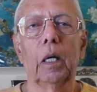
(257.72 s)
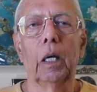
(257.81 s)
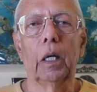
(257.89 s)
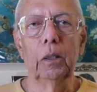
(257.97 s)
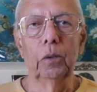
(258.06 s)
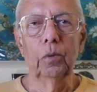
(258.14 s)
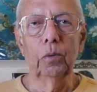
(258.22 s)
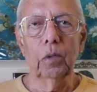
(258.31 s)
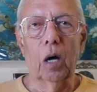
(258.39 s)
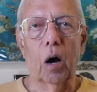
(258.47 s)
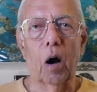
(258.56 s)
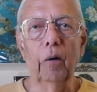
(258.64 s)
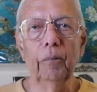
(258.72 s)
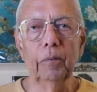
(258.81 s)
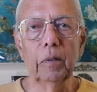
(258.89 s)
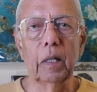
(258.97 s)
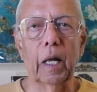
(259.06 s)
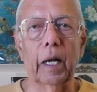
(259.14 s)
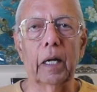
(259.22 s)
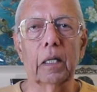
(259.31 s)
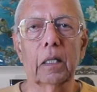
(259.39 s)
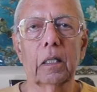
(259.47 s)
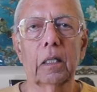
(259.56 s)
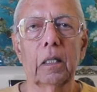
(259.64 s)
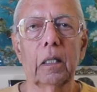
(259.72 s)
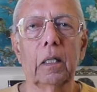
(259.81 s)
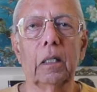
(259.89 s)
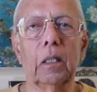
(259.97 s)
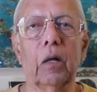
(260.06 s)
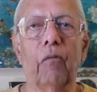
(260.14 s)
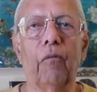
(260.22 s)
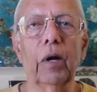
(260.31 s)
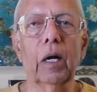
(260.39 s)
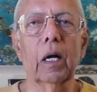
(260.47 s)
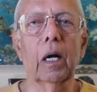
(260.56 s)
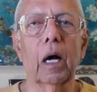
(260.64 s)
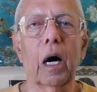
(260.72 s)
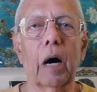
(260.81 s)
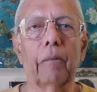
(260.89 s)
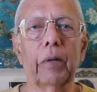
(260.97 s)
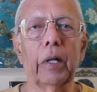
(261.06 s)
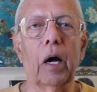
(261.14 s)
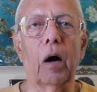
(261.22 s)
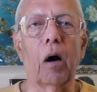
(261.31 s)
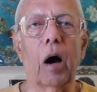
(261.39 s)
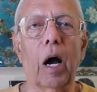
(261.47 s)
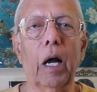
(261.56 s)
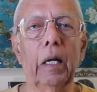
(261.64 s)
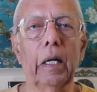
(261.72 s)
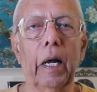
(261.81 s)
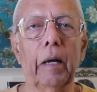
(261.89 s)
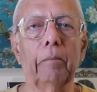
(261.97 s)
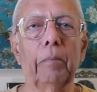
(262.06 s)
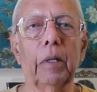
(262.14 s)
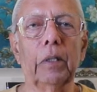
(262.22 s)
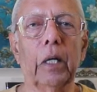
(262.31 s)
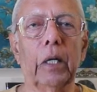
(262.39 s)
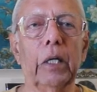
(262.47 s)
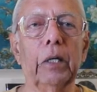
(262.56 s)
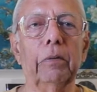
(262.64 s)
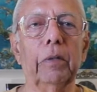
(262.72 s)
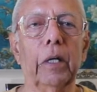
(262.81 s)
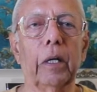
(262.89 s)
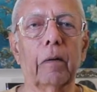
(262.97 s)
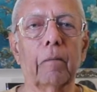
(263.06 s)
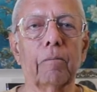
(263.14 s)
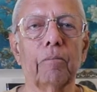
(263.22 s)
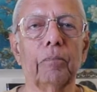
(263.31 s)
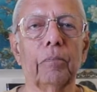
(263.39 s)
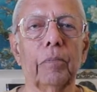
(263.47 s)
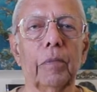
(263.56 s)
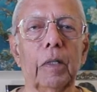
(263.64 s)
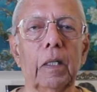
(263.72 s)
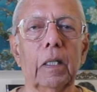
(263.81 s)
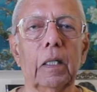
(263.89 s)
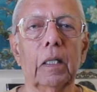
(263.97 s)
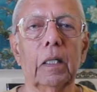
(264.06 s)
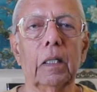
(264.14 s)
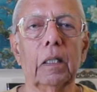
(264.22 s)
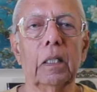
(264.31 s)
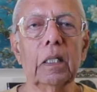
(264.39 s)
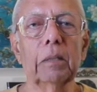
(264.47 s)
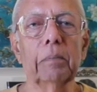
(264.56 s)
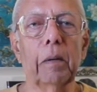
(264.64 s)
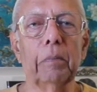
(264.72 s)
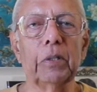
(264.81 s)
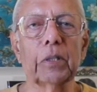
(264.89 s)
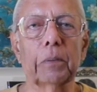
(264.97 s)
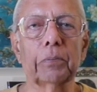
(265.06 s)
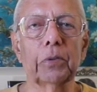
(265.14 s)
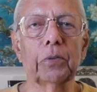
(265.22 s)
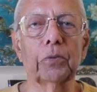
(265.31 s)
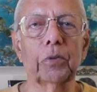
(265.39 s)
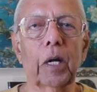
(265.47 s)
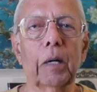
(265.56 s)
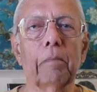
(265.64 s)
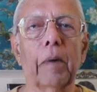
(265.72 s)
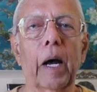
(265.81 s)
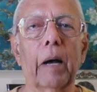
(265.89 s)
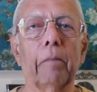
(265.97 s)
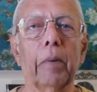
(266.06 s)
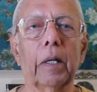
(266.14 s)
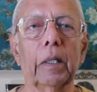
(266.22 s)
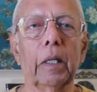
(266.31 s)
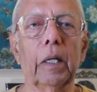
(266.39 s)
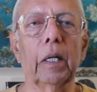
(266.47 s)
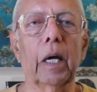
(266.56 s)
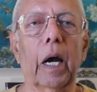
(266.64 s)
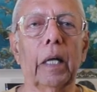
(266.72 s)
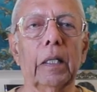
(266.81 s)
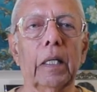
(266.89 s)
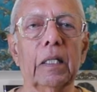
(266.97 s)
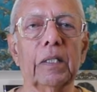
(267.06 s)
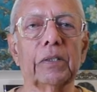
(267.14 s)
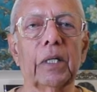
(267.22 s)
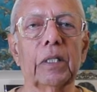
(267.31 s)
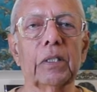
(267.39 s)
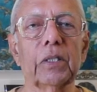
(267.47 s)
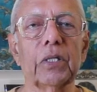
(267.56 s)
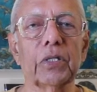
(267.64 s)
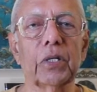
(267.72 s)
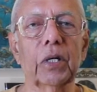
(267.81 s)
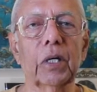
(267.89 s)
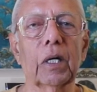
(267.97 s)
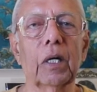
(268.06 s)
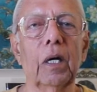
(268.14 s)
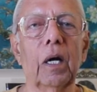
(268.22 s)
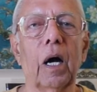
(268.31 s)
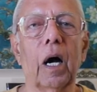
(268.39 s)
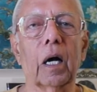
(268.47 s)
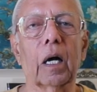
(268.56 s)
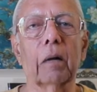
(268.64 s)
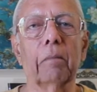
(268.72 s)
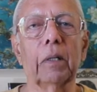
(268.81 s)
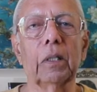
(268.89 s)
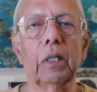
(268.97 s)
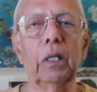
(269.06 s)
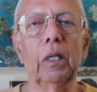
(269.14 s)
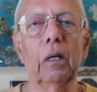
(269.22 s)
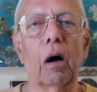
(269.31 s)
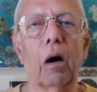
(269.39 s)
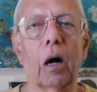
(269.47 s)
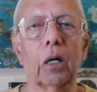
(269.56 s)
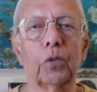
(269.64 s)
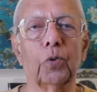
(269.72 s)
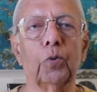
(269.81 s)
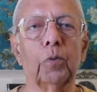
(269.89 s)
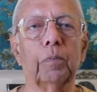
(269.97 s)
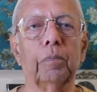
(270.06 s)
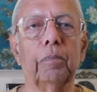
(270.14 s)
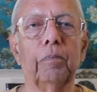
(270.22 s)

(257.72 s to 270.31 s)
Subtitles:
Hindus often light the wick of an oil lamp in the evening. This may be substituted by burning an incense stick, agarbatti or dhoop.